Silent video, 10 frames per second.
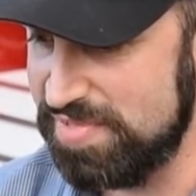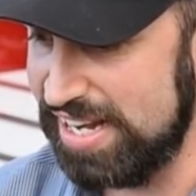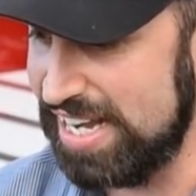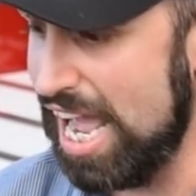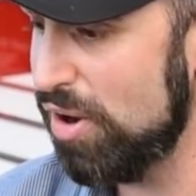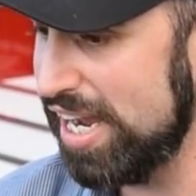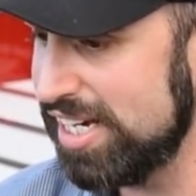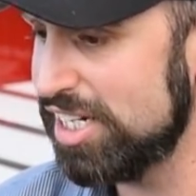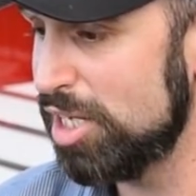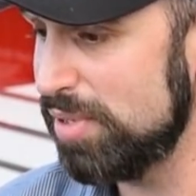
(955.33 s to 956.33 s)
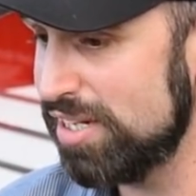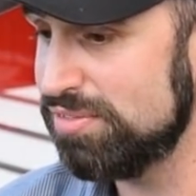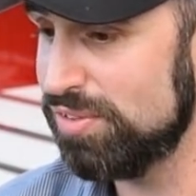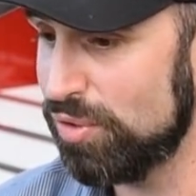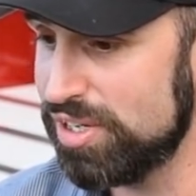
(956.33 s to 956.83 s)
now I ended up in
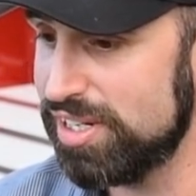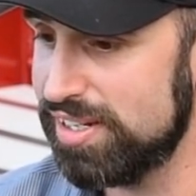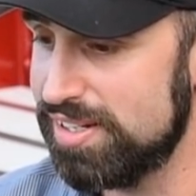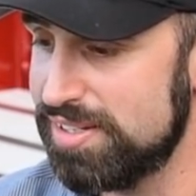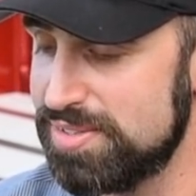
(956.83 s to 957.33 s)
Florida